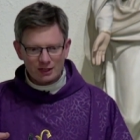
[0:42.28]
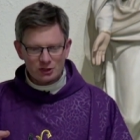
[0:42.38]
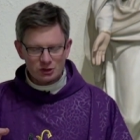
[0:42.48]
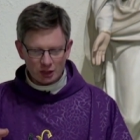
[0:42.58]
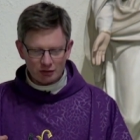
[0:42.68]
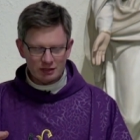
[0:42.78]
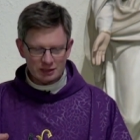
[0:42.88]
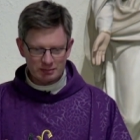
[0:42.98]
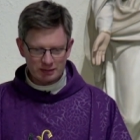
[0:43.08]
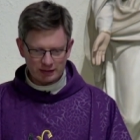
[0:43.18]
generally
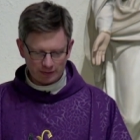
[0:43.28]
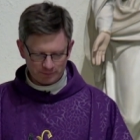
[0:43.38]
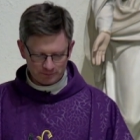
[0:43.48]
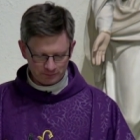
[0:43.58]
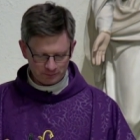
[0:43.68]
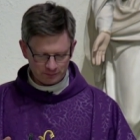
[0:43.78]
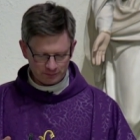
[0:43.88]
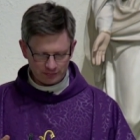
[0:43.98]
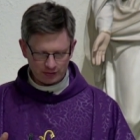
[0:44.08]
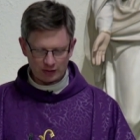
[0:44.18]
speaking,
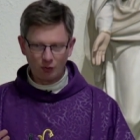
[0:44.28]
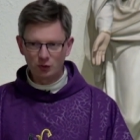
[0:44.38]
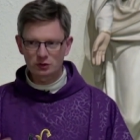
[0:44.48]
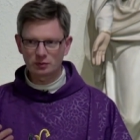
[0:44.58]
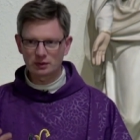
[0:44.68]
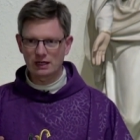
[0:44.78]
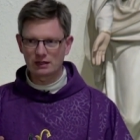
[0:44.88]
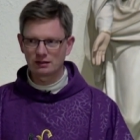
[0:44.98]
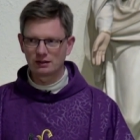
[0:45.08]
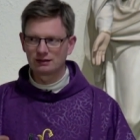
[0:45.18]
the older we get,
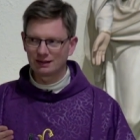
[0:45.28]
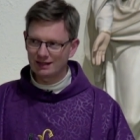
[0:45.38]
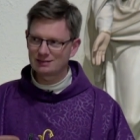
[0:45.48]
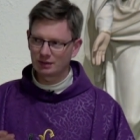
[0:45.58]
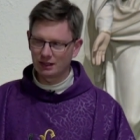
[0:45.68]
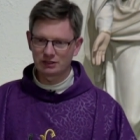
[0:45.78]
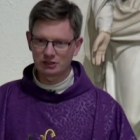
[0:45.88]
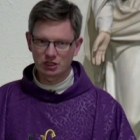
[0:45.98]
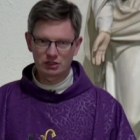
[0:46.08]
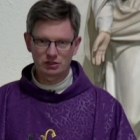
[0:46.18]
the less we like to
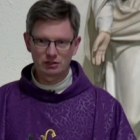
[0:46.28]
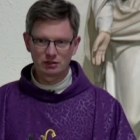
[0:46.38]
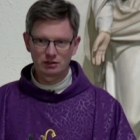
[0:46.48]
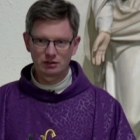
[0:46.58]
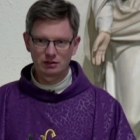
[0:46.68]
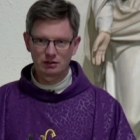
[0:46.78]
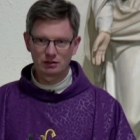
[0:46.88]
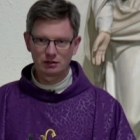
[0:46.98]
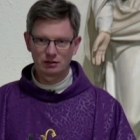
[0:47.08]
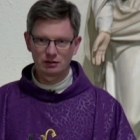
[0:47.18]
change.
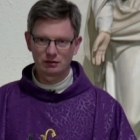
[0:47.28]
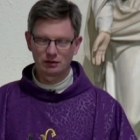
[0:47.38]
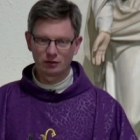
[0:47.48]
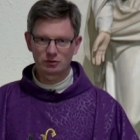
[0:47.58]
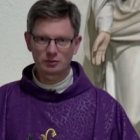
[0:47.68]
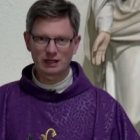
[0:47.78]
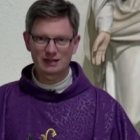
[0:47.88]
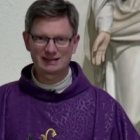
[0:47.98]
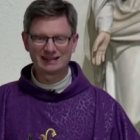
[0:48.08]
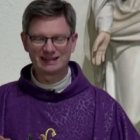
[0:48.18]
The older we get,
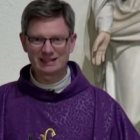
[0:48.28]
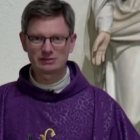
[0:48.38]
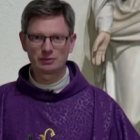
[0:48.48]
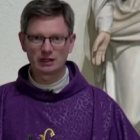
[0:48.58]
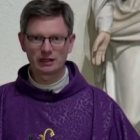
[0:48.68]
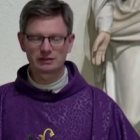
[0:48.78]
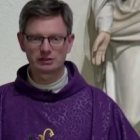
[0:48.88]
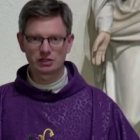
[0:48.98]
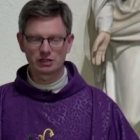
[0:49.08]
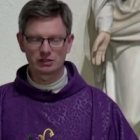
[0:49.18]
the less we like to
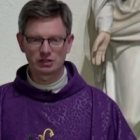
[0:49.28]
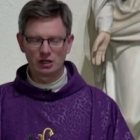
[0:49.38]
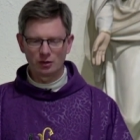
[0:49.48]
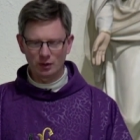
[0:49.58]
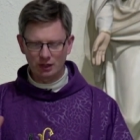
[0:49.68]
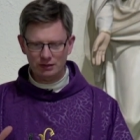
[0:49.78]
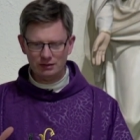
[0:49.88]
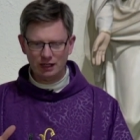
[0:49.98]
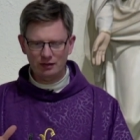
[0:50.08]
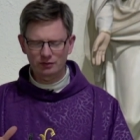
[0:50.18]
change. We like to
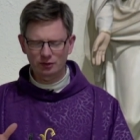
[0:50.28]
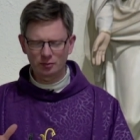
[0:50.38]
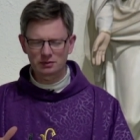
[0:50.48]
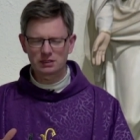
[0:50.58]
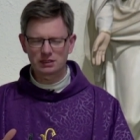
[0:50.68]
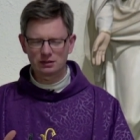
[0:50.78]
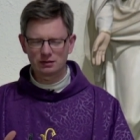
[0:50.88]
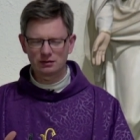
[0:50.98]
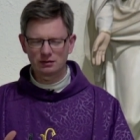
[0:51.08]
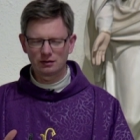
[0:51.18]
have the cup of tea
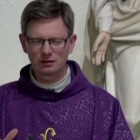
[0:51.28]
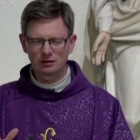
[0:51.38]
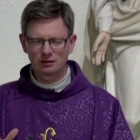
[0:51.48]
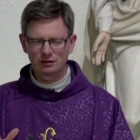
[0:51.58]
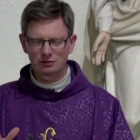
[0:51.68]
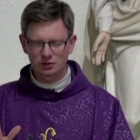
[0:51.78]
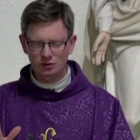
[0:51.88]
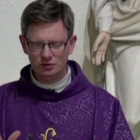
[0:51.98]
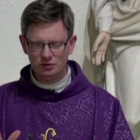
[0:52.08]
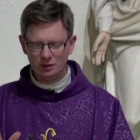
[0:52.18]

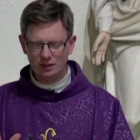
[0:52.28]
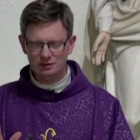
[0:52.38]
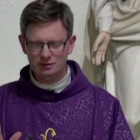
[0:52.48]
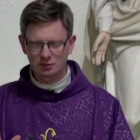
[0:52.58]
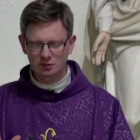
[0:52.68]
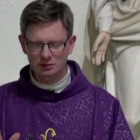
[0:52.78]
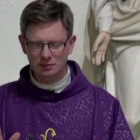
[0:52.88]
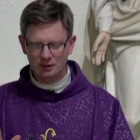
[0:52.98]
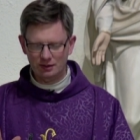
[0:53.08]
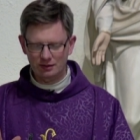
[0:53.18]
just the way it's supposed to be
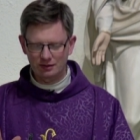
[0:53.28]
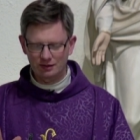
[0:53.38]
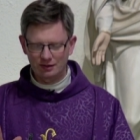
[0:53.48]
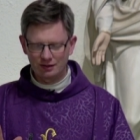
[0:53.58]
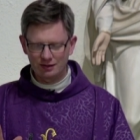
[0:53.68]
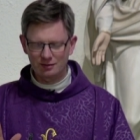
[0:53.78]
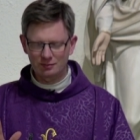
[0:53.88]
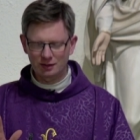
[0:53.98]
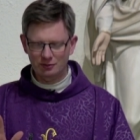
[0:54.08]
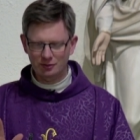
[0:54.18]
made, in my
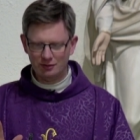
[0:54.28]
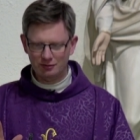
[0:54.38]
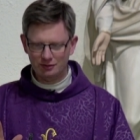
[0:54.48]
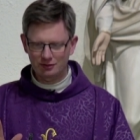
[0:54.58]
favorite